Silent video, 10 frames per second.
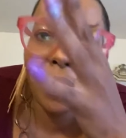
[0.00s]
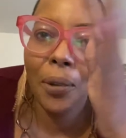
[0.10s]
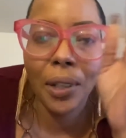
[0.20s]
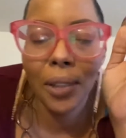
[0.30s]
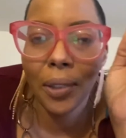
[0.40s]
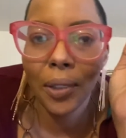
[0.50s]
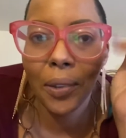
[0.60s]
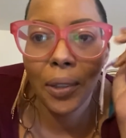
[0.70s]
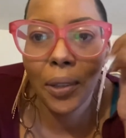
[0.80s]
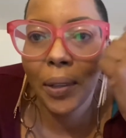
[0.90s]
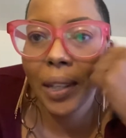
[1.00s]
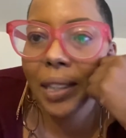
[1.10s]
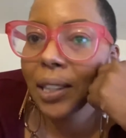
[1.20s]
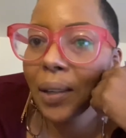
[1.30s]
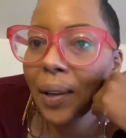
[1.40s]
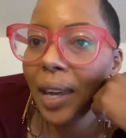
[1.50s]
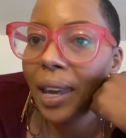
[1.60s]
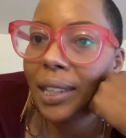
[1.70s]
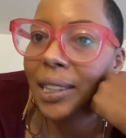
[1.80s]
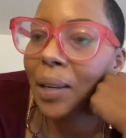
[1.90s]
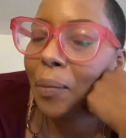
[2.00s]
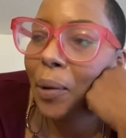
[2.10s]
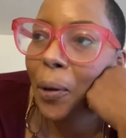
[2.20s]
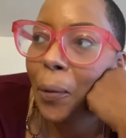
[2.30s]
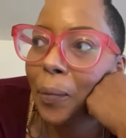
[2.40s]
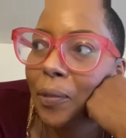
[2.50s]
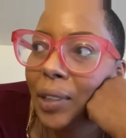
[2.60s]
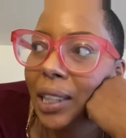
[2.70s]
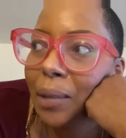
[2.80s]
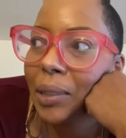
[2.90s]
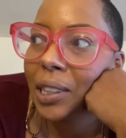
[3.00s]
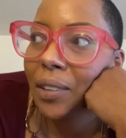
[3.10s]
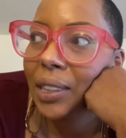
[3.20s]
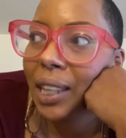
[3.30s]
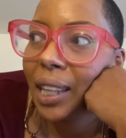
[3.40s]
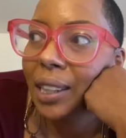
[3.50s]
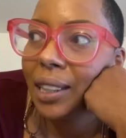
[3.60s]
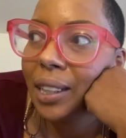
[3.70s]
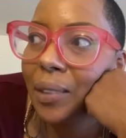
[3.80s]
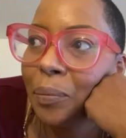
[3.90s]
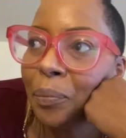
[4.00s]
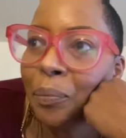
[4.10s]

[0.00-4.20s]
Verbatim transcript: On and on and on and on. So I had to come home and really get myself together